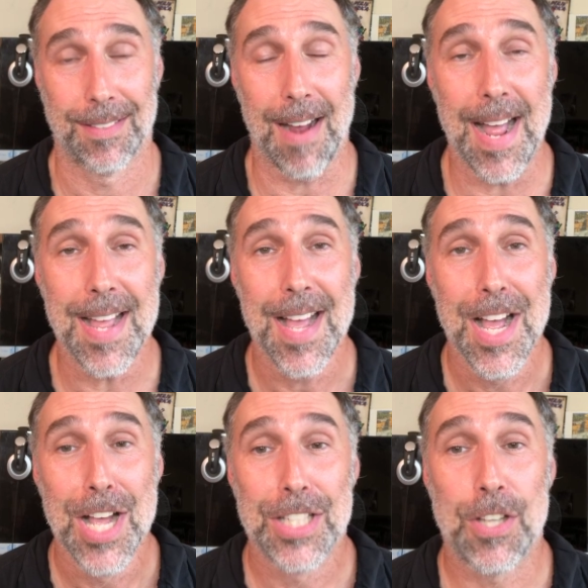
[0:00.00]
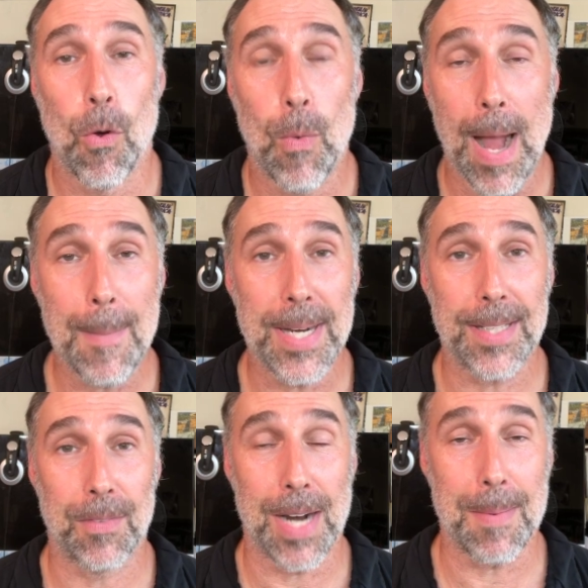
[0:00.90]
Right? So when I'm
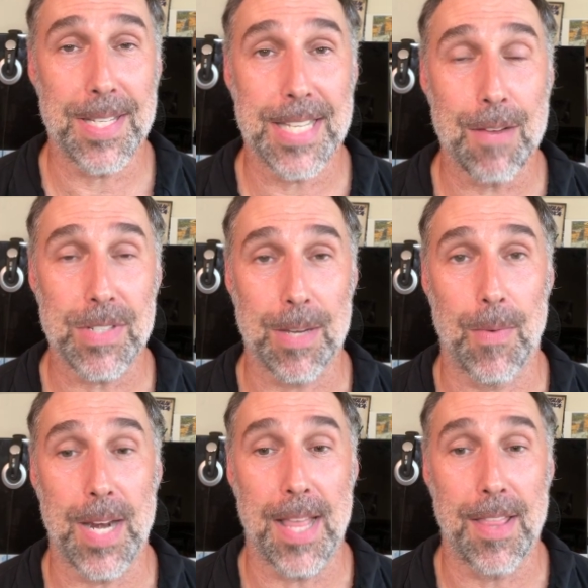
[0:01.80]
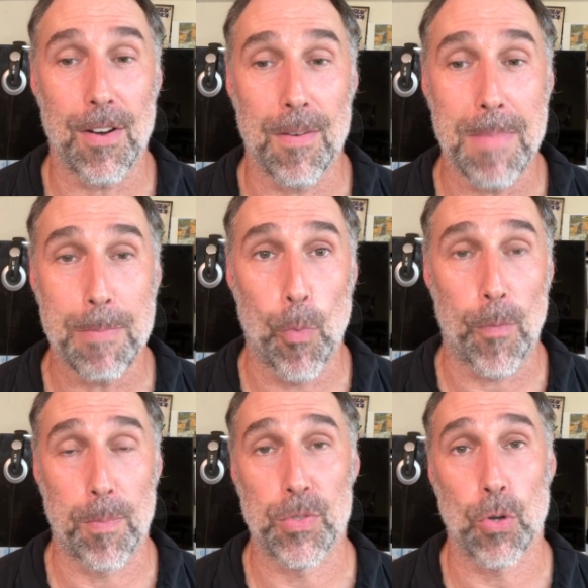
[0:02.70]
in a scene with someone and they're a meat
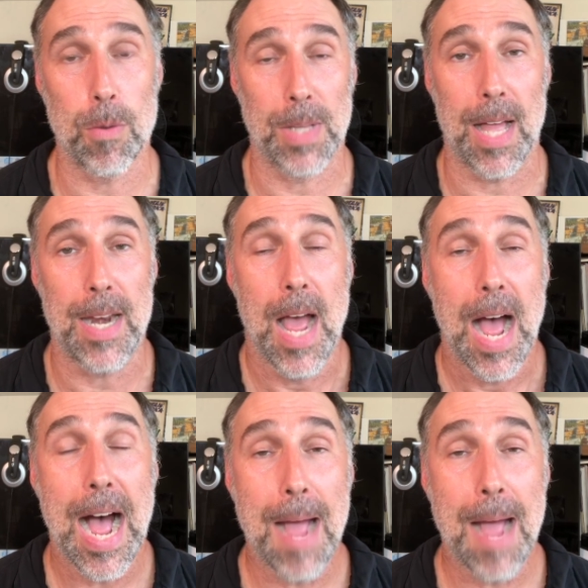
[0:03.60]
morph from Zorblon,